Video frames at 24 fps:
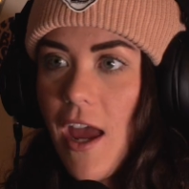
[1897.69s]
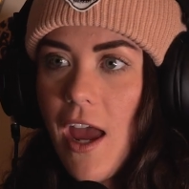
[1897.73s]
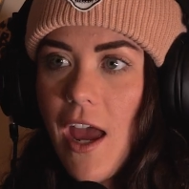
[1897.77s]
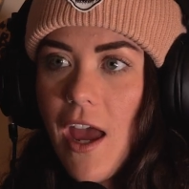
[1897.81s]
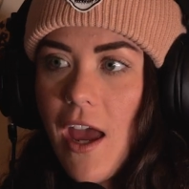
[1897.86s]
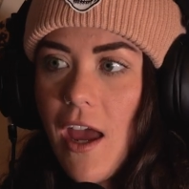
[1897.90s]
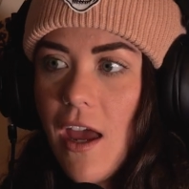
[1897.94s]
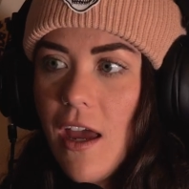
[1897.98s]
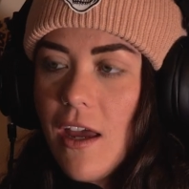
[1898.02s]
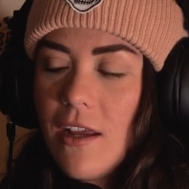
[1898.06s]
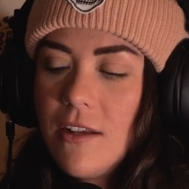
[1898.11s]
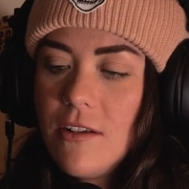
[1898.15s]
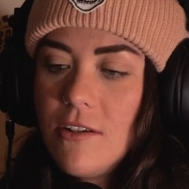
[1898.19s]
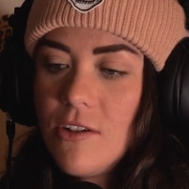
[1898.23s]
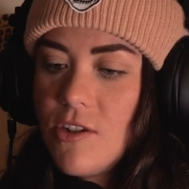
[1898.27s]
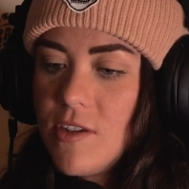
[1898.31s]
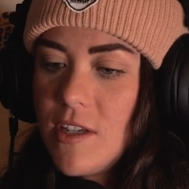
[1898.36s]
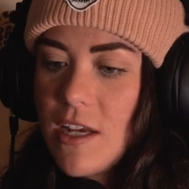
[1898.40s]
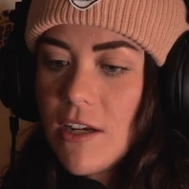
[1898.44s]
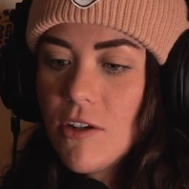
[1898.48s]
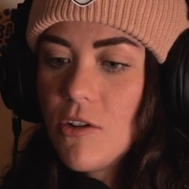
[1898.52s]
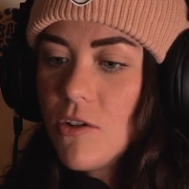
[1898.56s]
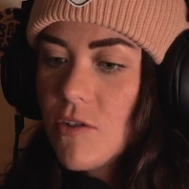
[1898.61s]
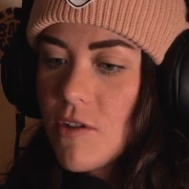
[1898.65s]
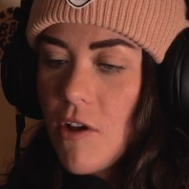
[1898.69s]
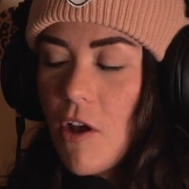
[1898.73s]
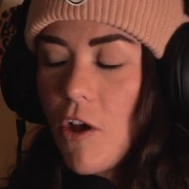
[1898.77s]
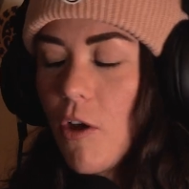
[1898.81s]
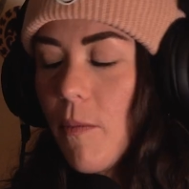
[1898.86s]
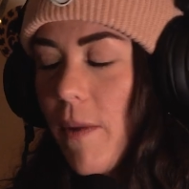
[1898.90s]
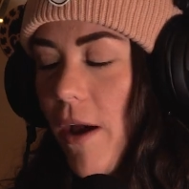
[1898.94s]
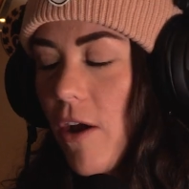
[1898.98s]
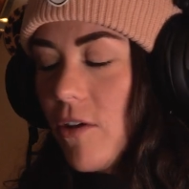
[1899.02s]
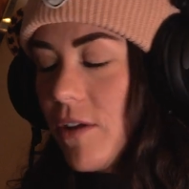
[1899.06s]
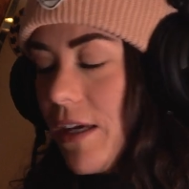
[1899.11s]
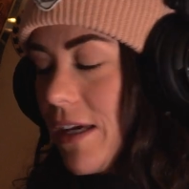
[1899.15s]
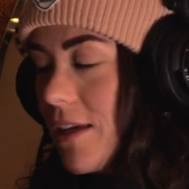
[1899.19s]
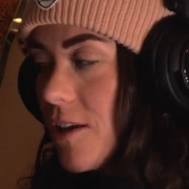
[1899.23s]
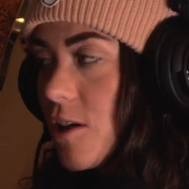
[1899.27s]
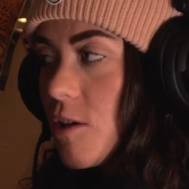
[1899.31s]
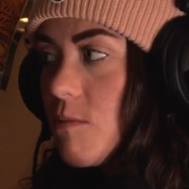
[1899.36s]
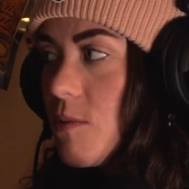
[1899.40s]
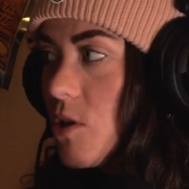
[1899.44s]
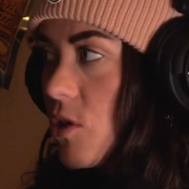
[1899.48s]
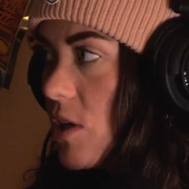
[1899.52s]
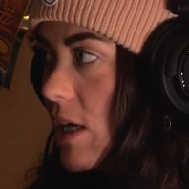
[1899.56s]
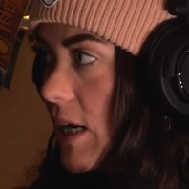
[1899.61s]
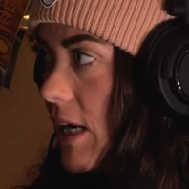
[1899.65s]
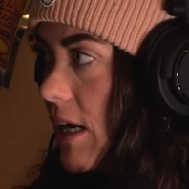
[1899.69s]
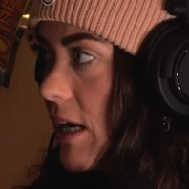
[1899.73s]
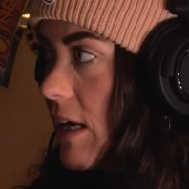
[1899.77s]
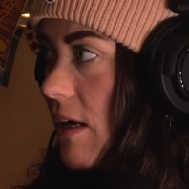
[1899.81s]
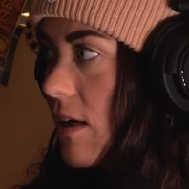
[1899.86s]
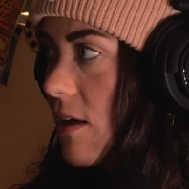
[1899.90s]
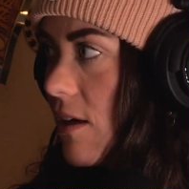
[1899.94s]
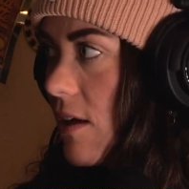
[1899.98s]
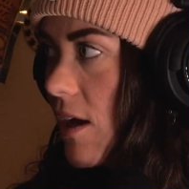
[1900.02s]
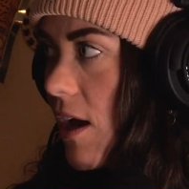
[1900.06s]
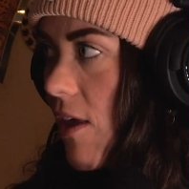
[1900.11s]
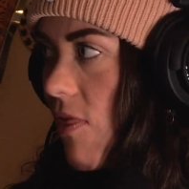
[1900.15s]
And Signal's all about like community.